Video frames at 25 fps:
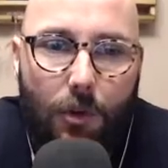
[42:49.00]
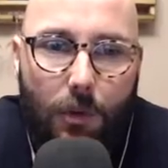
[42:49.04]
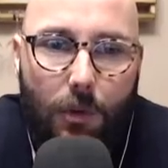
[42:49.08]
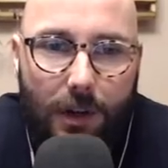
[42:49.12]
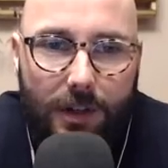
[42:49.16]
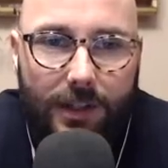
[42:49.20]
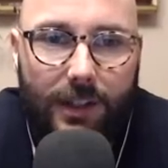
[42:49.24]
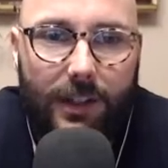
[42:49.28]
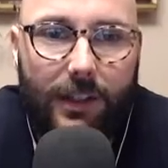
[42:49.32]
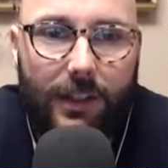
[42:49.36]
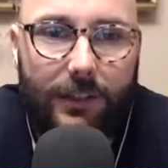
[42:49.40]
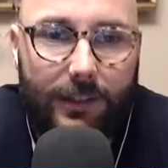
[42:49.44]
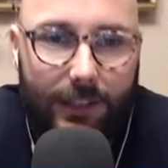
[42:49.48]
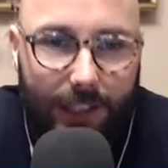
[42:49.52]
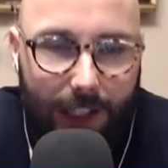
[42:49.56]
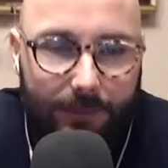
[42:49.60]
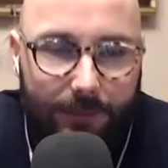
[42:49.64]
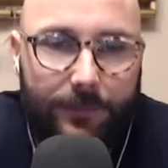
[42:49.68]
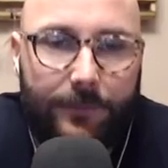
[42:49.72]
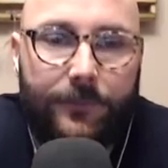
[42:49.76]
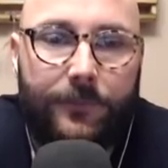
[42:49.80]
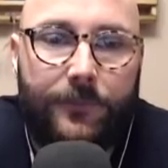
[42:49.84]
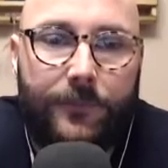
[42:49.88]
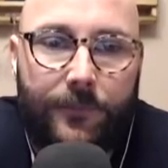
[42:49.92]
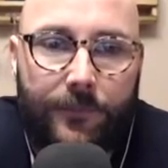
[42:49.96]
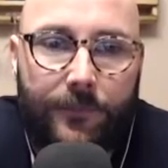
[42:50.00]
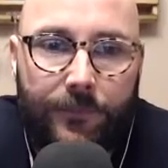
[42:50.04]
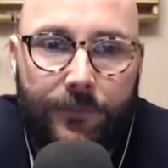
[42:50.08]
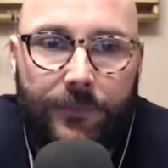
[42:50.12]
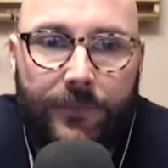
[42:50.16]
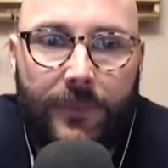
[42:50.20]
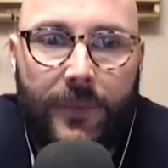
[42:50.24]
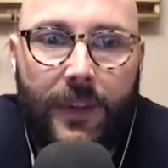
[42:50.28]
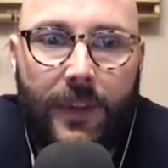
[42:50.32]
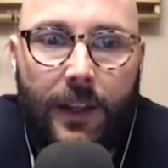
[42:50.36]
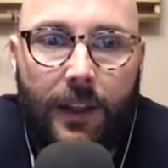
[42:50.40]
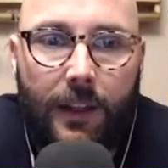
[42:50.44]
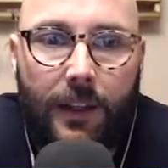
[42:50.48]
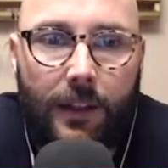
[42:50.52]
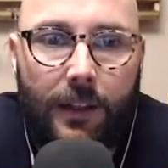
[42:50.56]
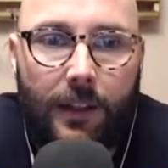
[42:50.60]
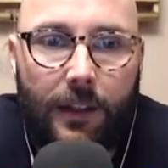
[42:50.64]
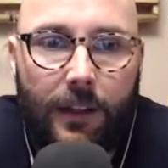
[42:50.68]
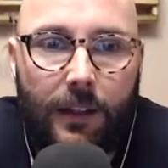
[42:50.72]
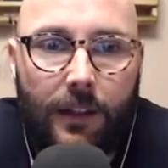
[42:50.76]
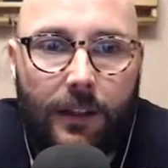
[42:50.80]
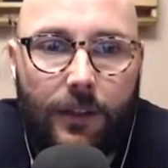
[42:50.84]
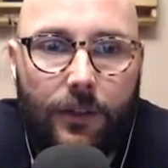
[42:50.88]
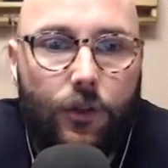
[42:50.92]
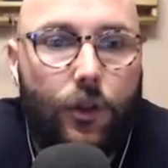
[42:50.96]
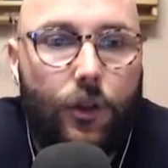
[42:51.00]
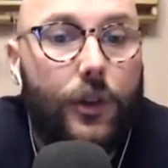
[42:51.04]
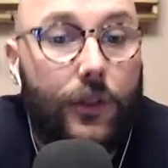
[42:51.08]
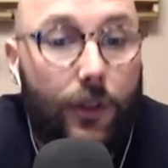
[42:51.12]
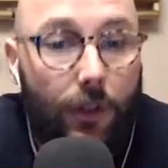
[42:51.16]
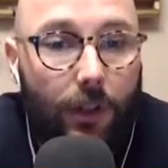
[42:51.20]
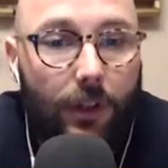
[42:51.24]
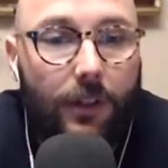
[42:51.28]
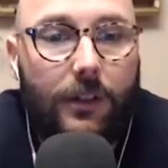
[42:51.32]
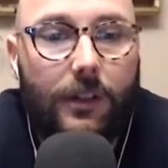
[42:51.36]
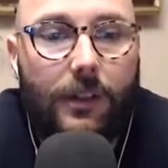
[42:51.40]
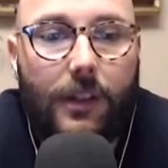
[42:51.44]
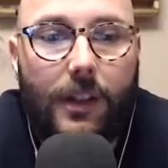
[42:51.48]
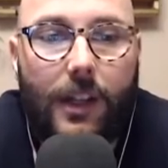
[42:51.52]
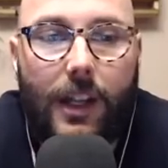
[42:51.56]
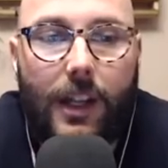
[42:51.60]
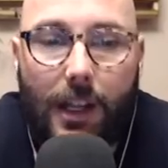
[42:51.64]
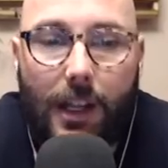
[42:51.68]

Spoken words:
I think it was too. I've got a feeling it was true.